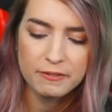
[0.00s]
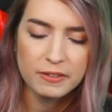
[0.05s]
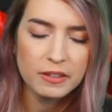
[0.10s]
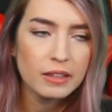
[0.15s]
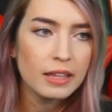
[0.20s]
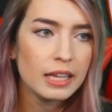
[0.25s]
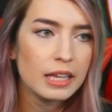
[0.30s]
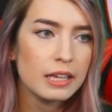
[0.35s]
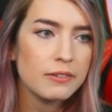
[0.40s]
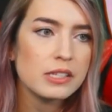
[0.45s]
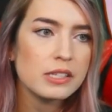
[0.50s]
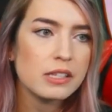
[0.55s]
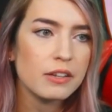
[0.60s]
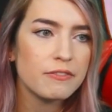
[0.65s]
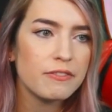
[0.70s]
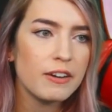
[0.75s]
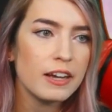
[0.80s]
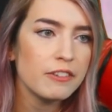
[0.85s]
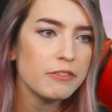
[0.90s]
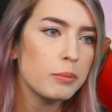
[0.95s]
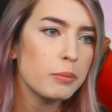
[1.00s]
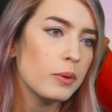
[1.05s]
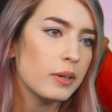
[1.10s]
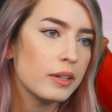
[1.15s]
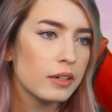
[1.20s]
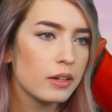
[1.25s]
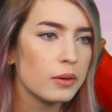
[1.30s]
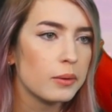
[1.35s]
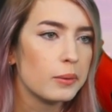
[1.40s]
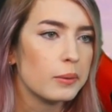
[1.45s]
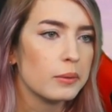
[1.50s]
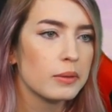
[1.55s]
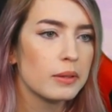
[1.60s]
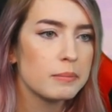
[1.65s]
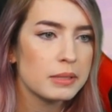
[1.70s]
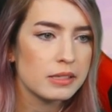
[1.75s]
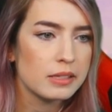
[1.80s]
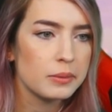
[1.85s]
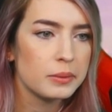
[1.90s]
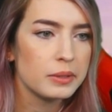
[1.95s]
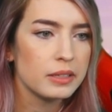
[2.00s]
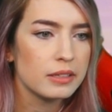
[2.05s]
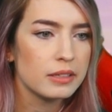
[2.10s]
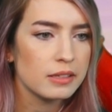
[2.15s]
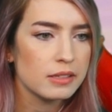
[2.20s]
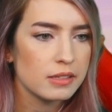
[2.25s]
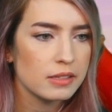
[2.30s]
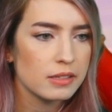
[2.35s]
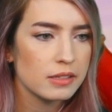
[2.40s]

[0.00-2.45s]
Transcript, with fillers: like if he's a 5.0, let me see what he does.